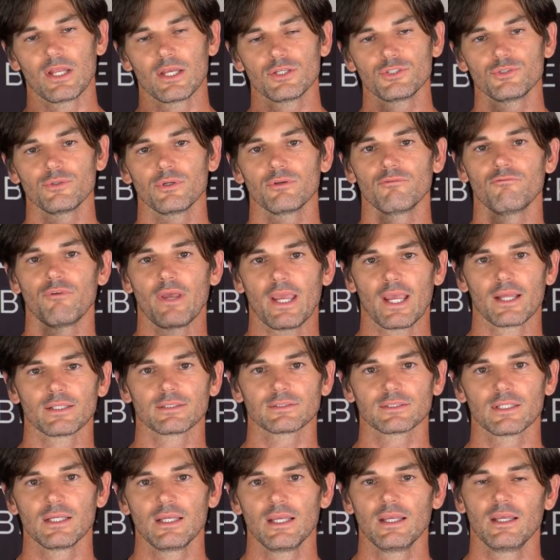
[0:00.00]
as you
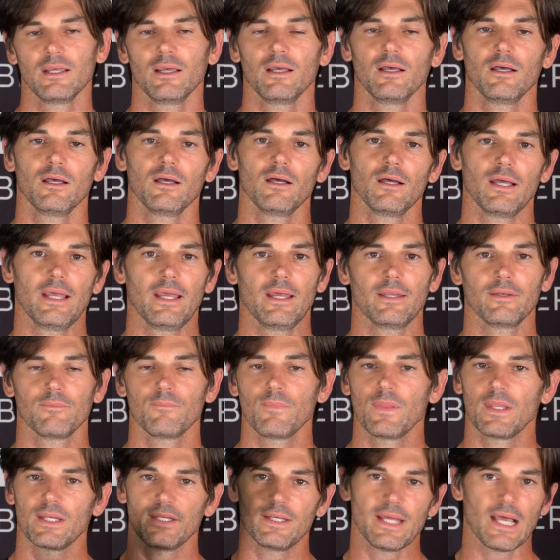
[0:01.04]
advance and
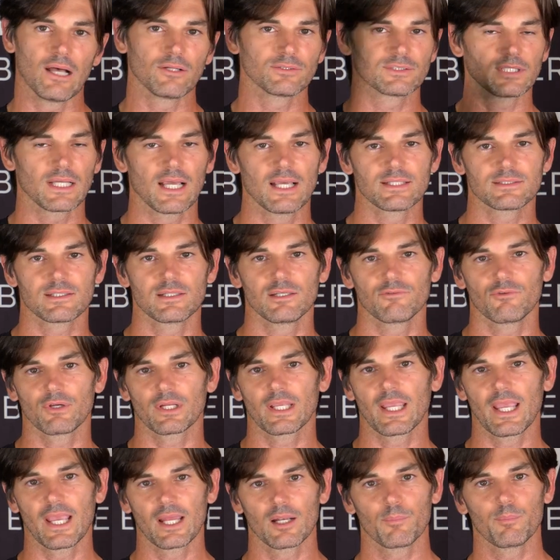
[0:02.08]
downsize to different
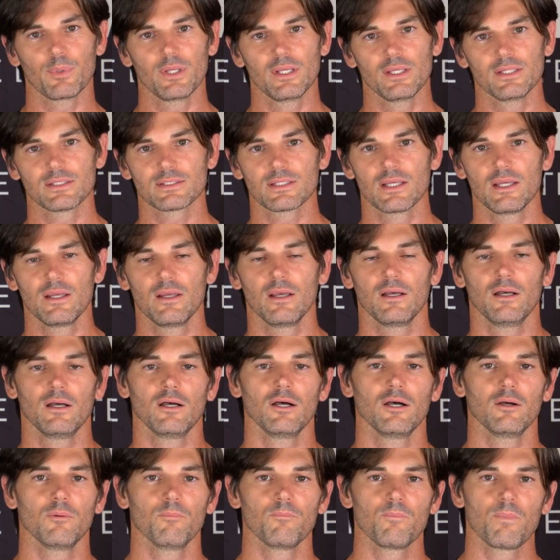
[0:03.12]
canopies
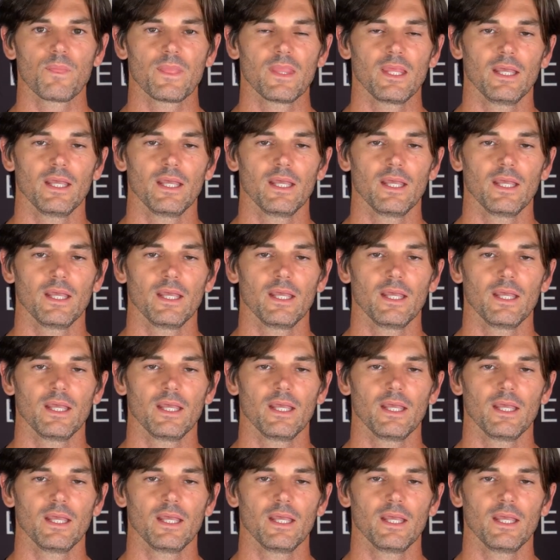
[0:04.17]
and